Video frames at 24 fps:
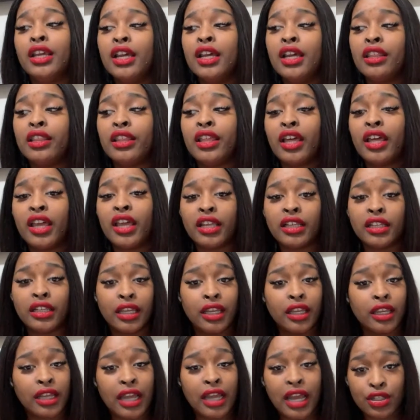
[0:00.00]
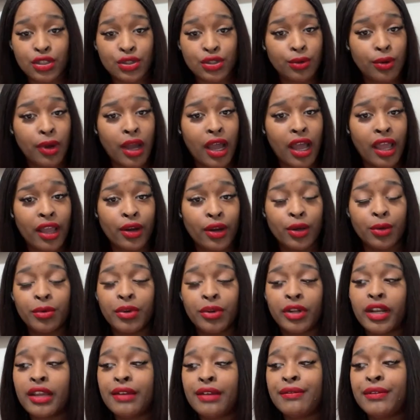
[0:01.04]
that it got too hot or
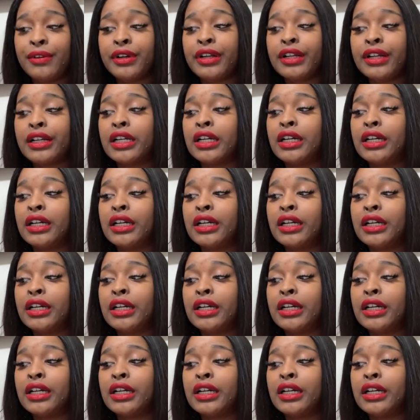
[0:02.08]
whatever,